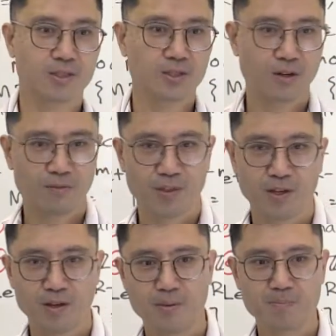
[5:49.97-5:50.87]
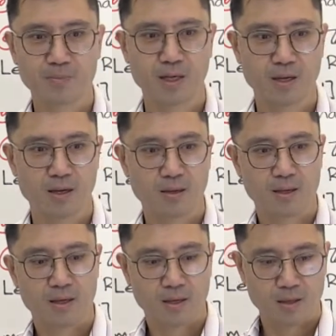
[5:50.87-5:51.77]
sort of the
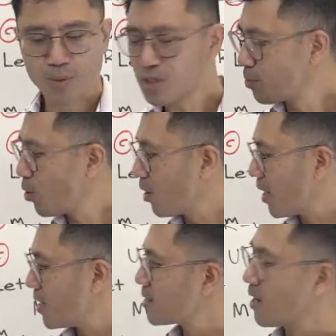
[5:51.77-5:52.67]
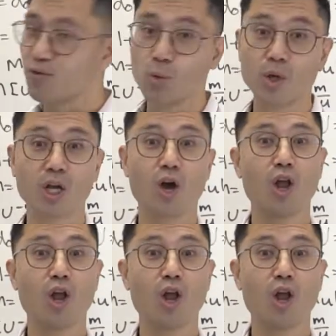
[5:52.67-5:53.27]
principle, is that if you want to go